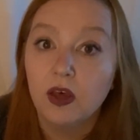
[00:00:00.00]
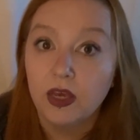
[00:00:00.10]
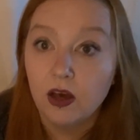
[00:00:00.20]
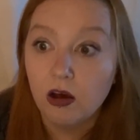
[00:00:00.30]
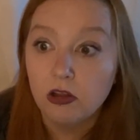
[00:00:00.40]
I
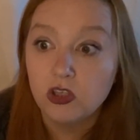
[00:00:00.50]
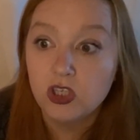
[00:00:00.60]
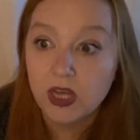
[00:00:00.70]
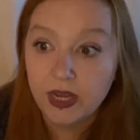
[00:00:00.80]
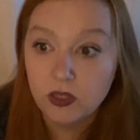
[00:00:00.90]
can't
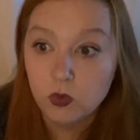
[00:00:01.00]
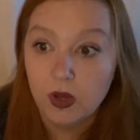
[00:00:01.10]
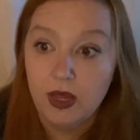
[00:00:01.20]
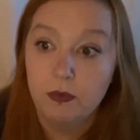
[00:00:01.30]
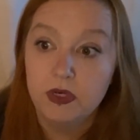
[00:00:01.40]
change
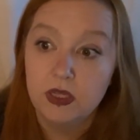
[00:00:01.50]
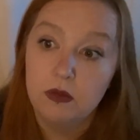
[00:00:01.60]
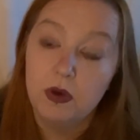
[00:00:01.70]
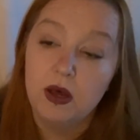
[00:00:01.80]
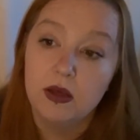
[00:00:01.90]
what happened in
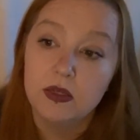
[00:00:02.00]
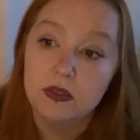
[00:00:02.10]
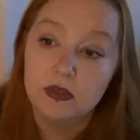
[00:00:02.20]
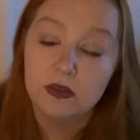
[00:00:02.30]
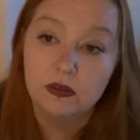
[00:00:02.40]
the past.